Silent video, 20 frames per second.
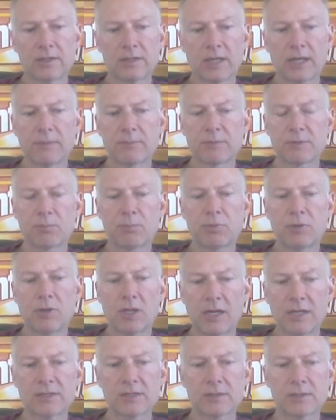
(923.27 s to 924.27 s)
times
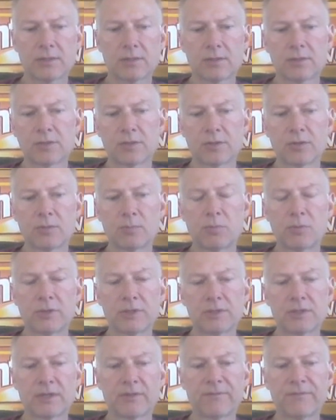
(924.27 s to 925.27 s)
plus
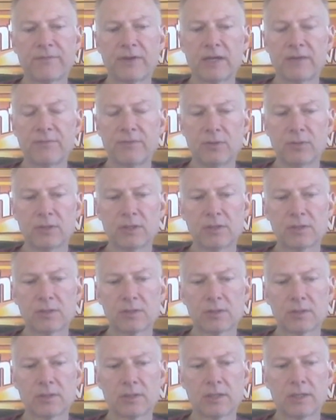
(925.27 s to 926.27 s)
0.75
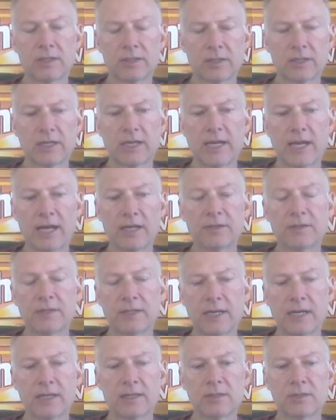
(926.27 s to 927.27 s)
units, and then I add to
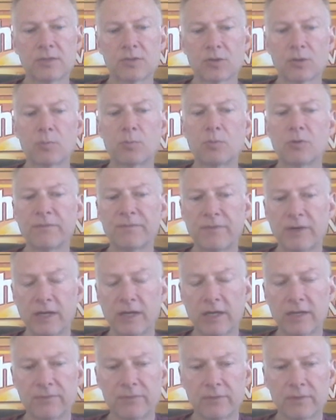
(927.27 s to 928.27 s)
that
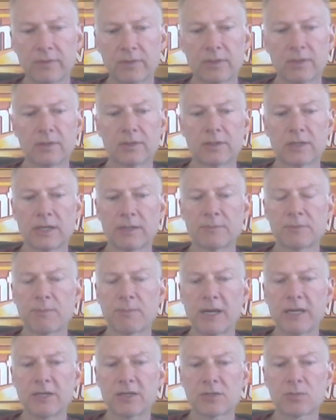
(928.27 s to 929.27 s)
0.5 times
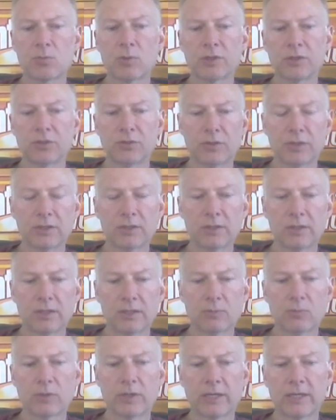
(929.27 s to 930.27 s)
minus 1 unit,
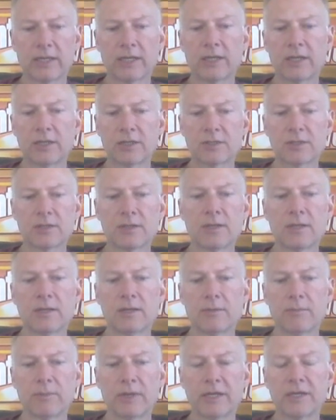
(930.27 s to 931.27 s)
and what I get is
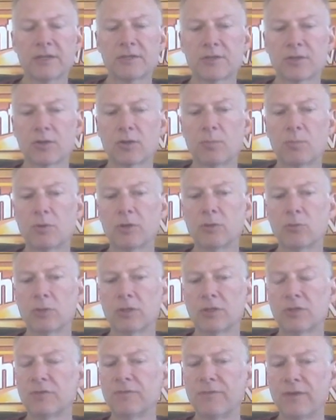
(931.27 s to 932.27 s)
minus
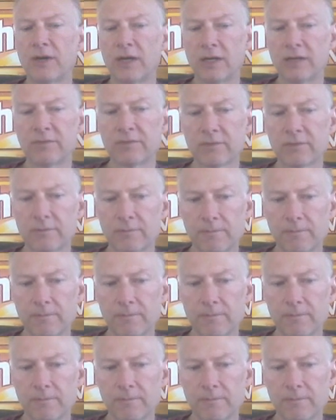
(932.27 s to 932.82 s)
0.125.